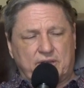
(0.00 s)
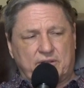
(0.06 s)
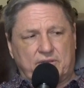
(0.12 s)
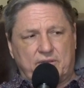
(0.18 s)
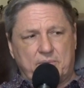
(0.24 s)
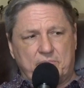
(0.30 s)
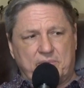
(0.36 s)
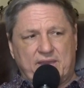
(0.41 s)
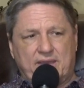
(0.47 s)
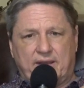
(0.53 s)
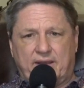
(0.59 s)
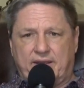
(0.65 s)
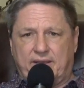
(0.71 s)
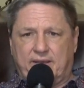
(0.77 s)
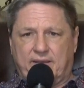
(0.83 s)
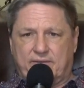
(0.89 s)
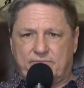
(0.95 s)
at the
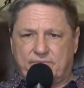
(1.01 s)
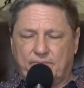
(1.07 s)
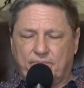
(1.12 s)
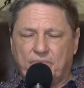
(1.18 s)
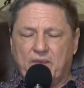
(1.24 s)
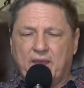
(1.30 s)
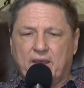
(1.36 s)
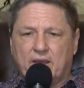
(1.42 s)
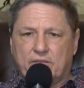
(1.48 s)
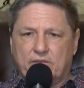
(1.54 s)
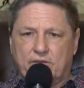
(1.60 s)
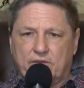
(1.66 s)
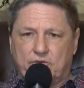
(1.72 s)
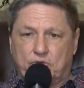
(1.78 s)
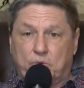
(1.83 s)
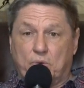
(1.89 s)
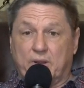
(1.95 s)
beginning of
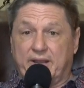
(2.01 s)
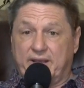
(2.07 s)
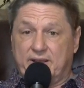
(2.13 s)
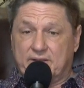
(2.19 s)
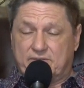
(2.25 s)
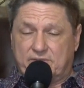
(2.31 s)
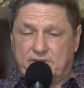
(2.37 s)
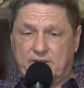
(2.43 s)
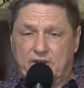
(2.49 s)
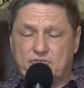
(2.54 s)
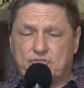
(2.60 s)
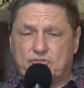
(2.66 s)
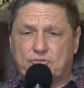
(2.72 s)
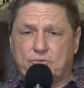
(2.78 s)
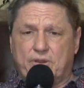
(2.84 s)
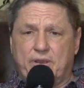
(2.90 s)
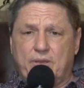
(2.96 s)
the 20th
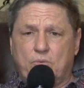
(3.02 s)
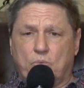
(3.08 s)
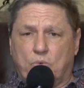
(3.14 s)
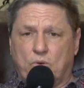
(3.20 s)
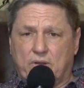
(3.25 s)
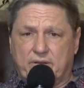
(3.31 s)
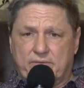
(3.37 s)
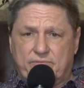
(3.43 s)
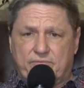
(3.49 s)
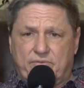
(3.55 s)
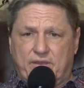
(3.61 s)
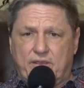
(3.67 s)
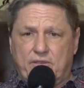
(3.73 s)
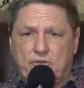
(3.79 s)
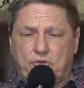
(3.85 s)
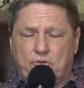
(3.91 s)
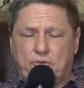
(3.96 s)
century, one of
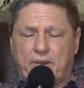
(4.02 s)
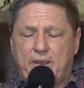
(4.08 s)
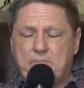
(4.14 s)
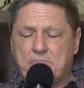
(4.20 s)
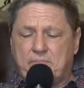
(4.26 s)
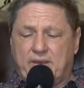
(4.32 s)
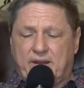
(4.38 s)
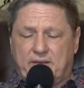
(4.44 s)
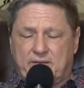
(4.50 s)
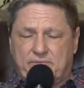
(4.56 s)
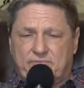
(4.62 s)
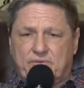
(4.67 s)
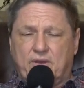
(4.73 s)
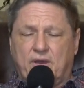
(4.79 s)
the great men of